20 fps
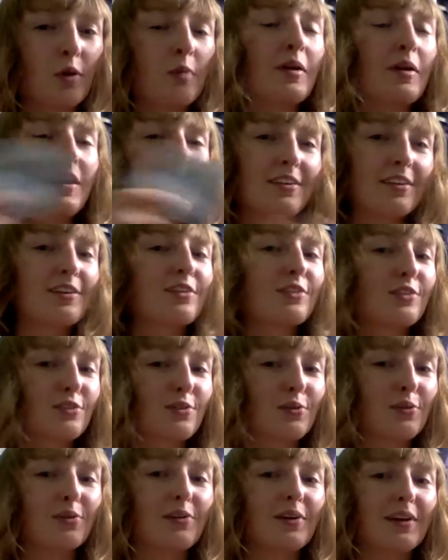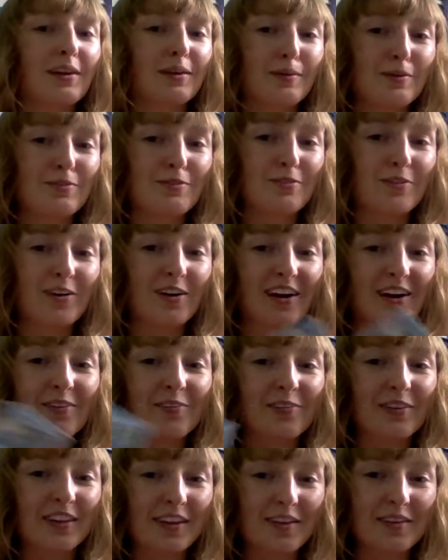but I think it's from the one before it
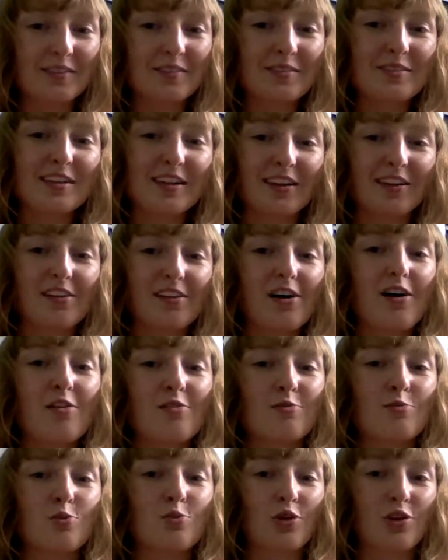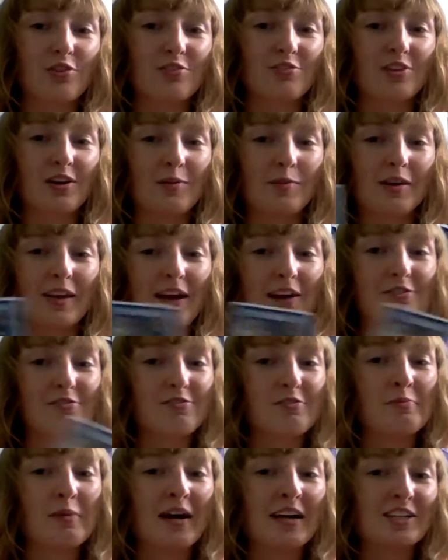when they did a lot of morph coming out
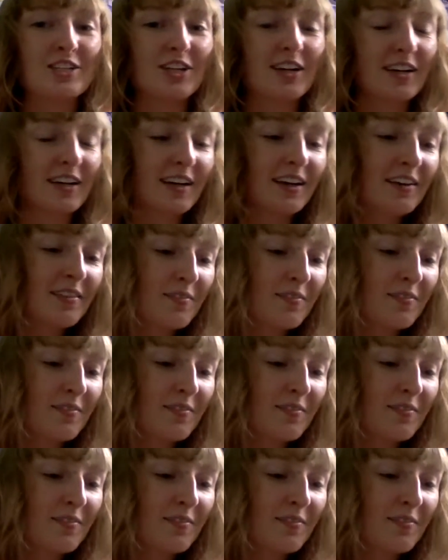for Magic.